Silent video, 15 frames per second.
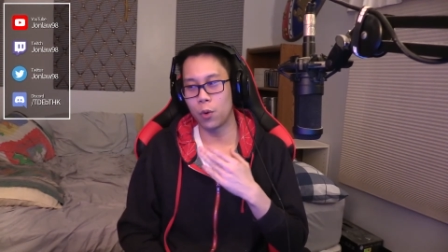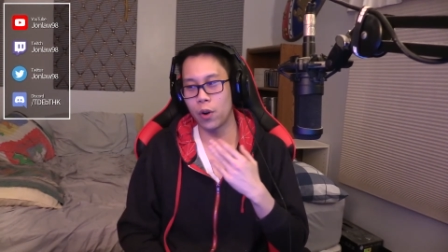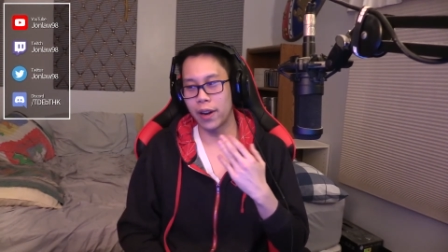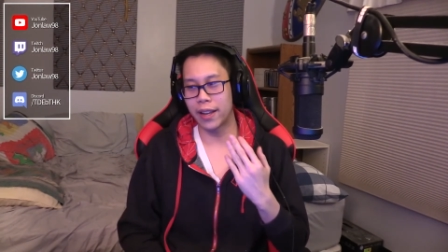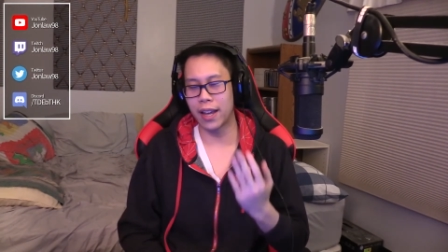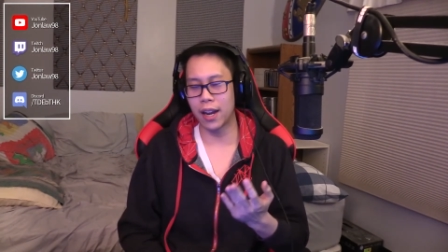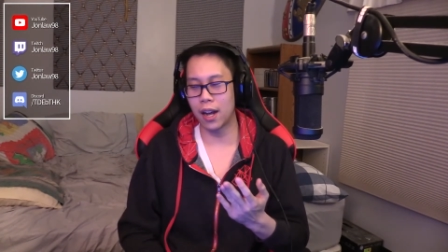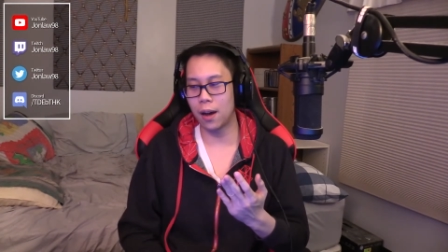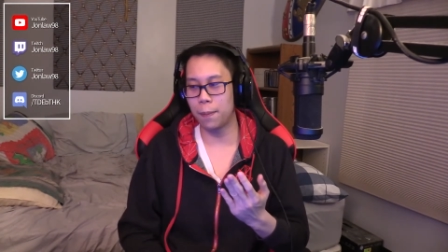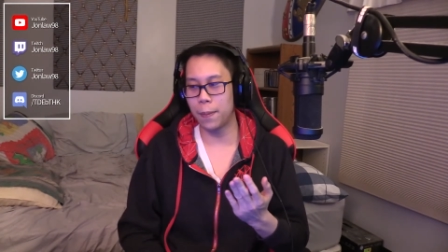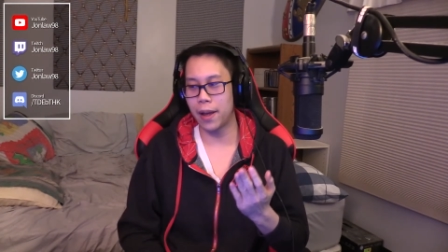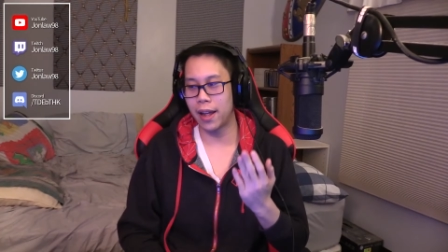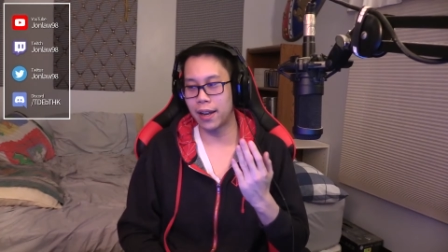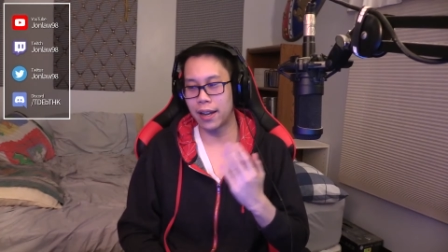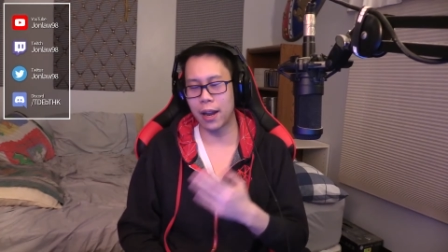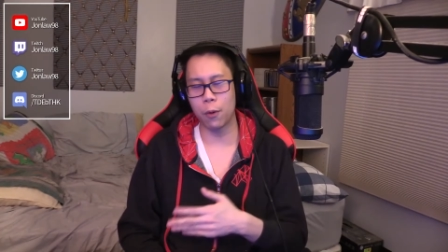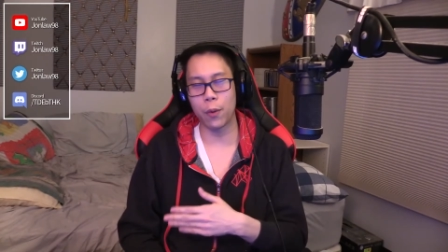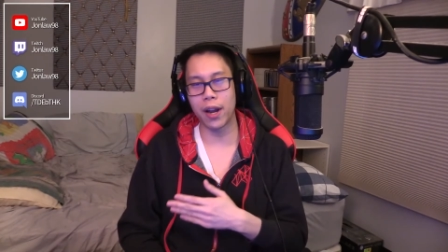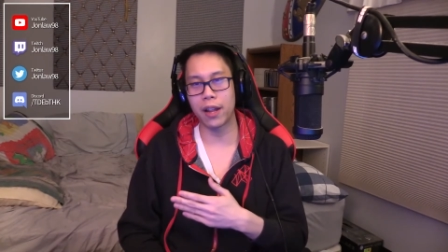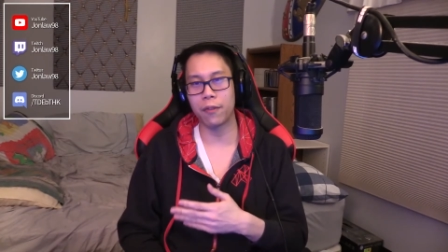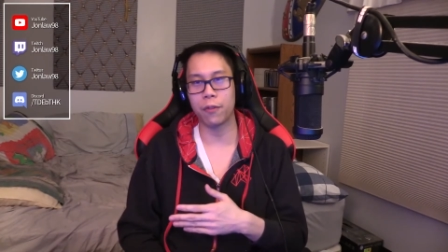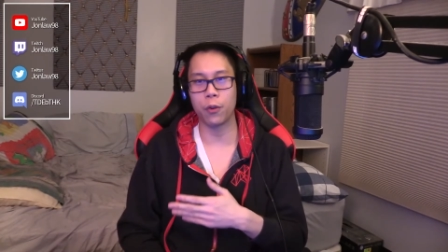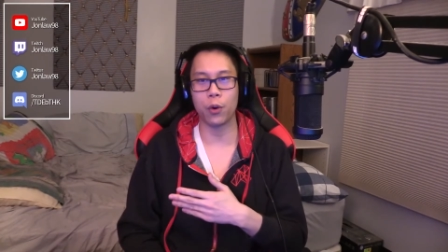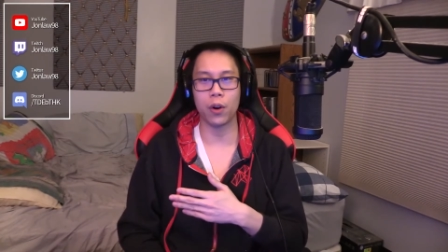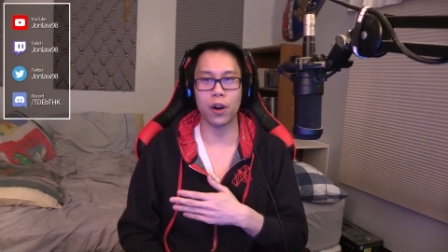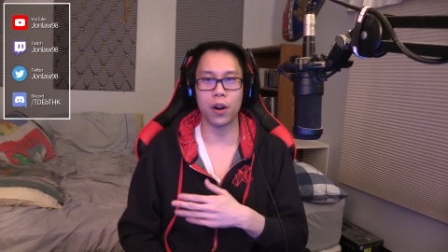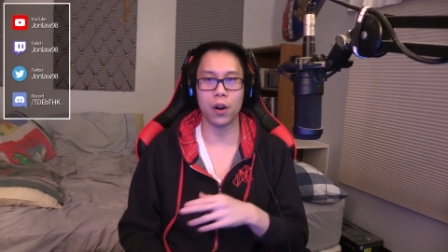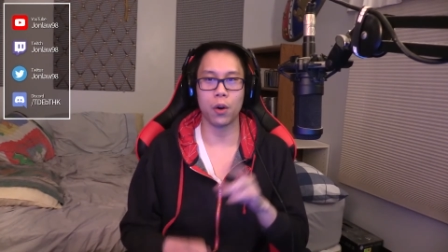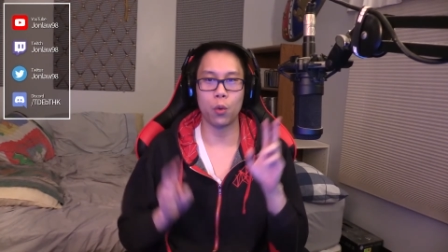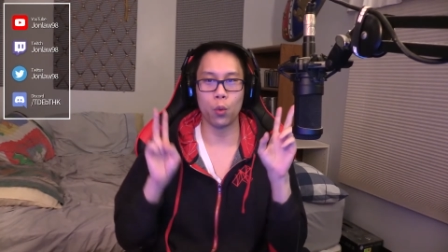I get up and get ready
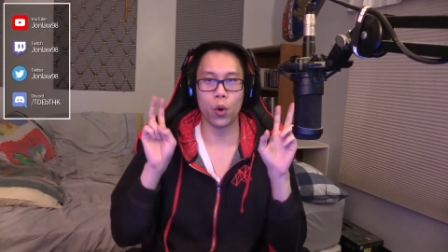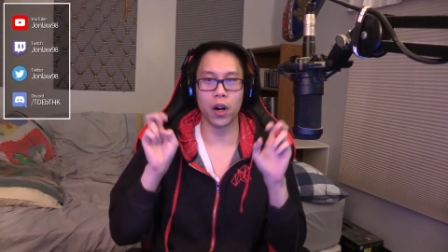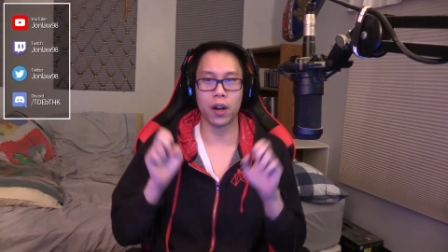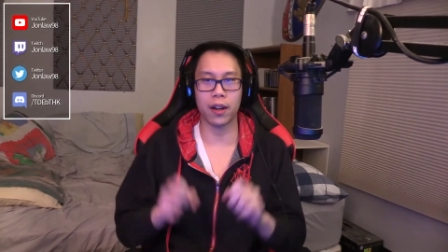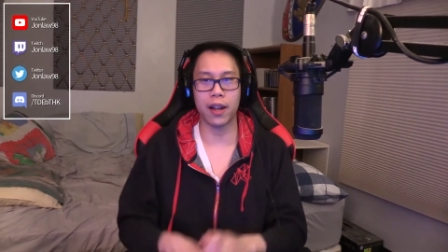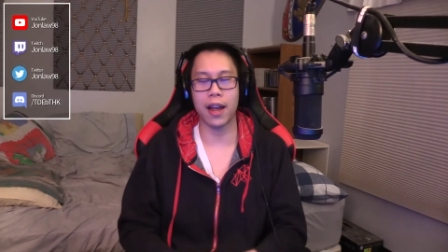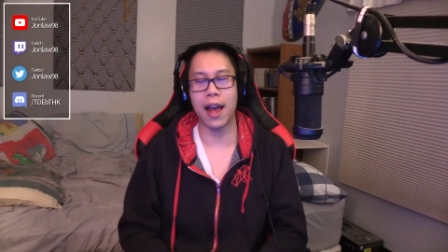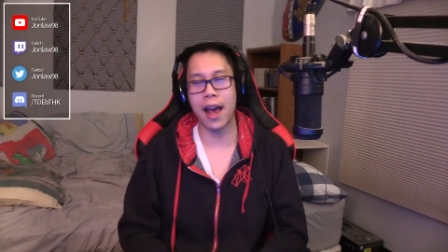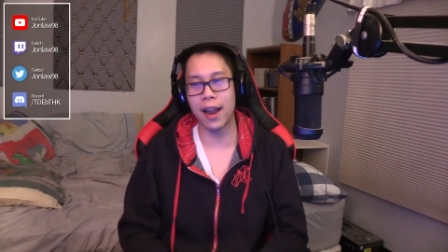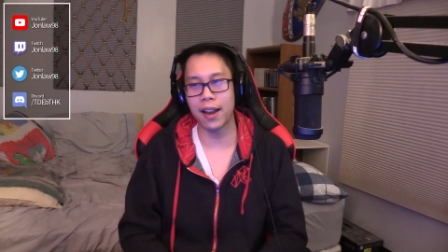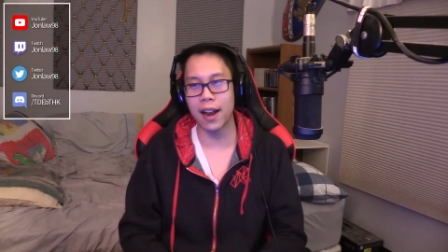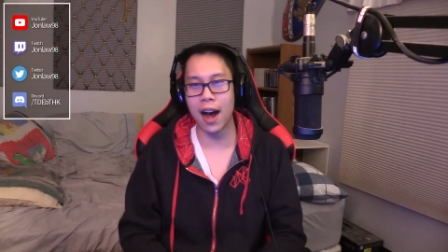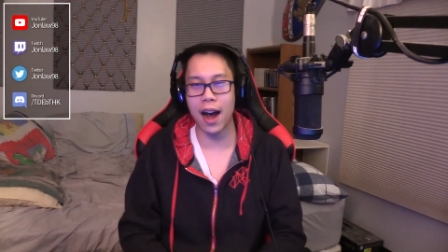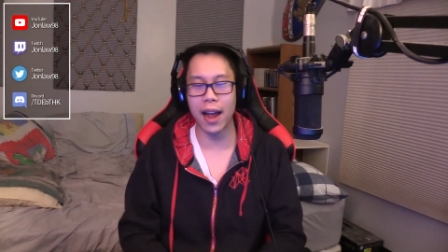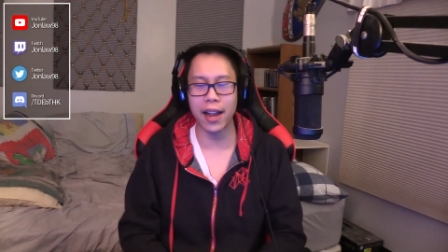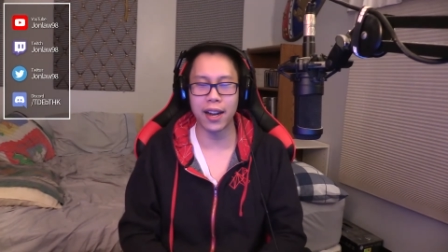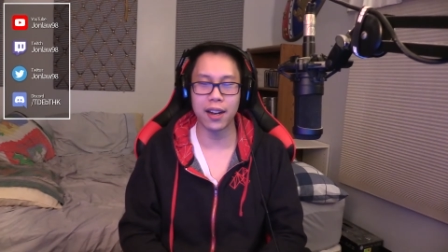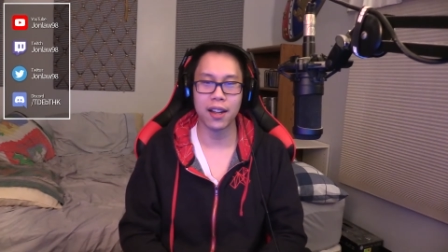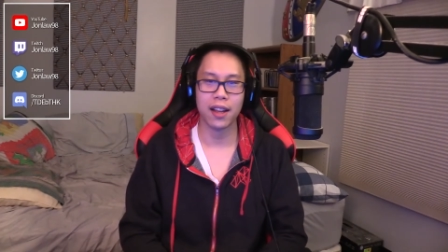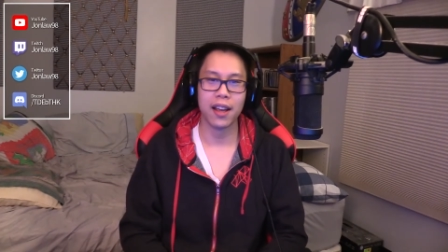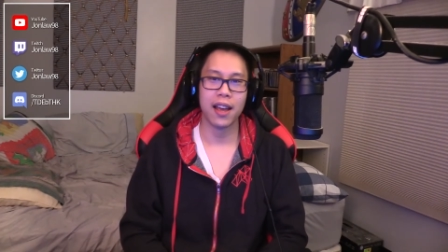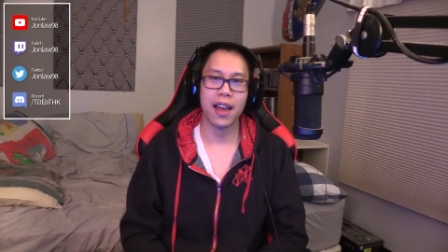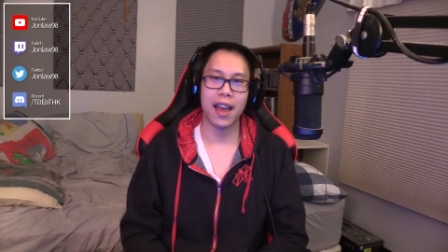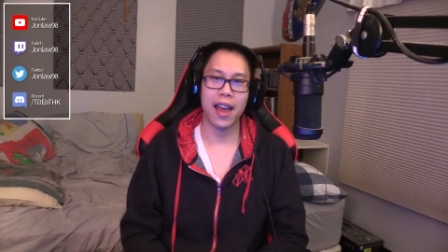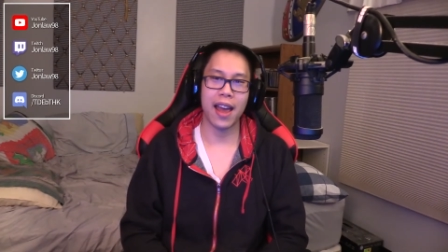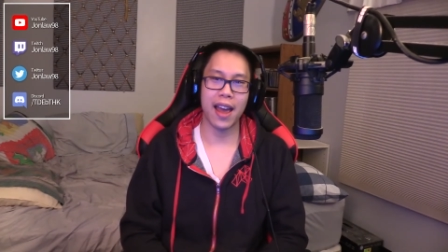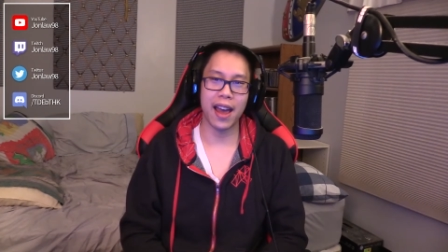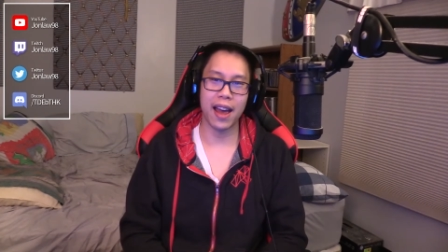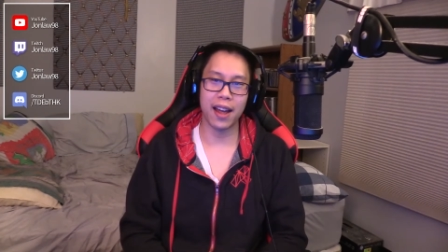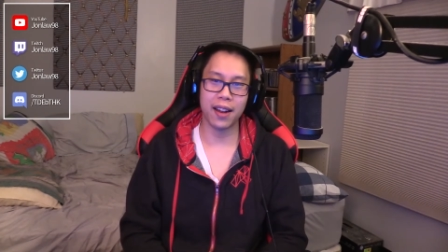for work at 9,
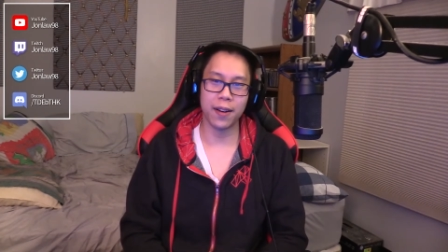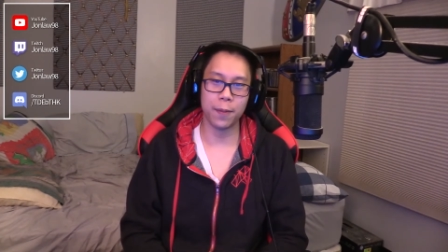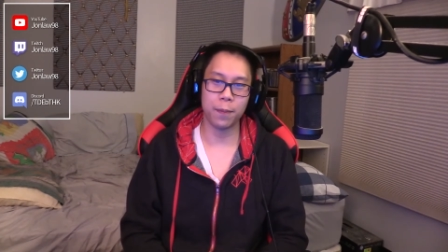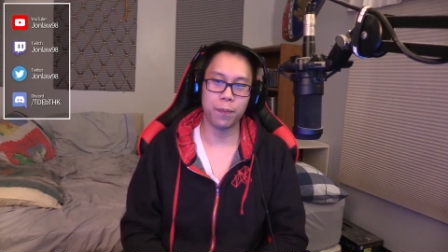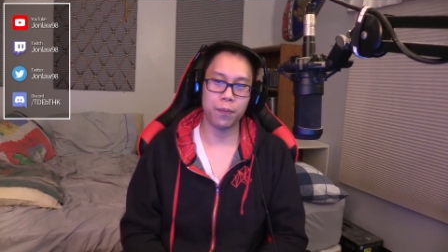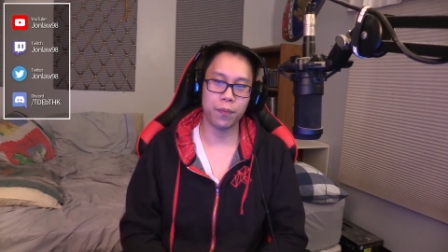and